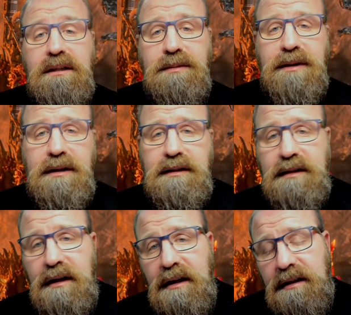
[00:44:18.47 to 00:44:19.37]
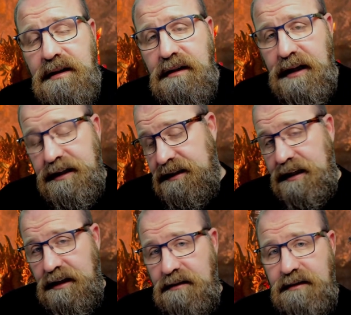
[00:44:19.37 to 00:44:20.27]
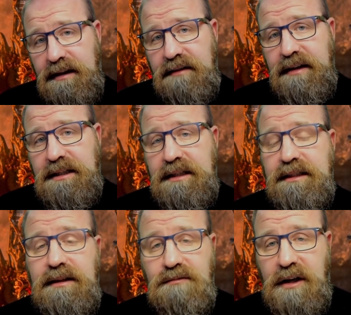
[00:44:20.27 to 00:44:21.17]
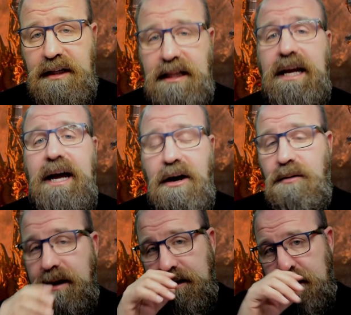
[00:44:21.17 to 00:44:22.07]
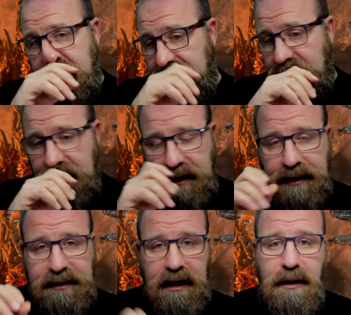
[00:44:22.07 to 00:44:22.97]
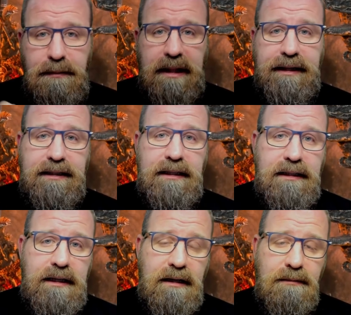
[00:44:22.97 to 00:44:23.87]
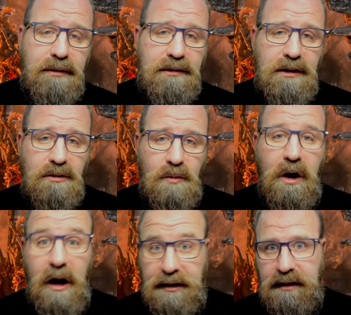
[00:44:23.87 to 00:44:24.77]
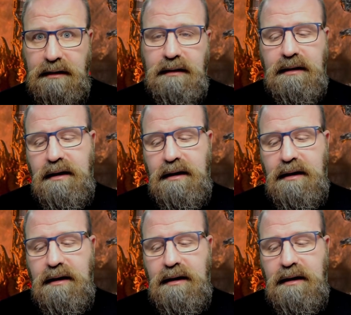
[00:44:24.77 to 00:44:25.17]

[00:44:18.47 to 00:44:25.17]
To be honest, like I say, the only thing I've actually seen right now in terms of that is that ability to kind of boost the Dward and